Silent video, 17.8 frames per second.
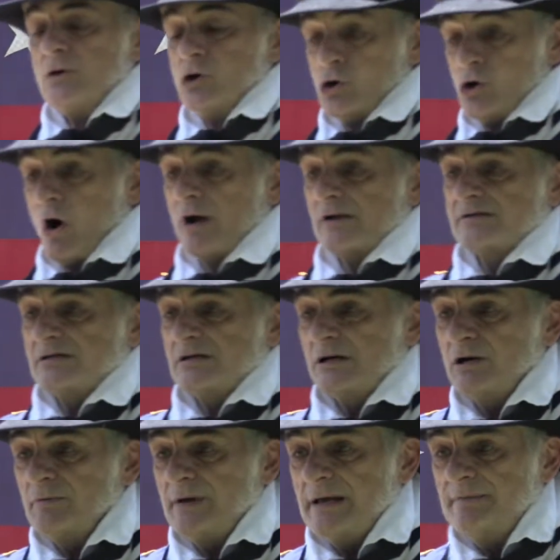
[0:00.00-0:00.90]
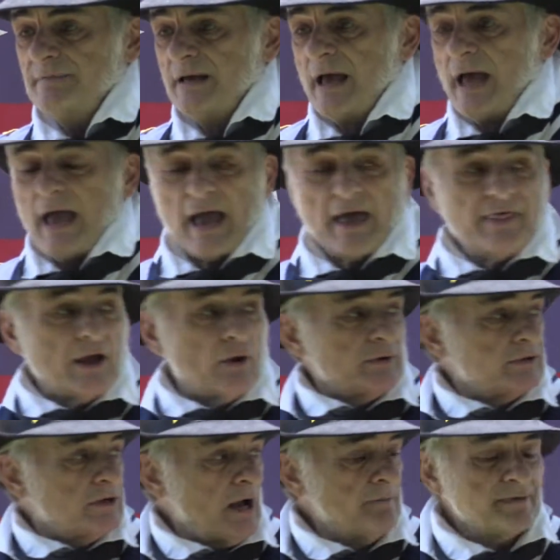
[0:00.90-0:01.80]
or artillery, and they
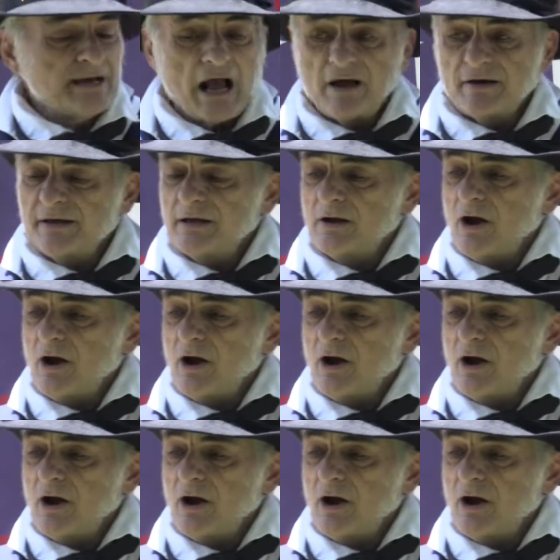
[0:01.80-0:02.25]
would come down here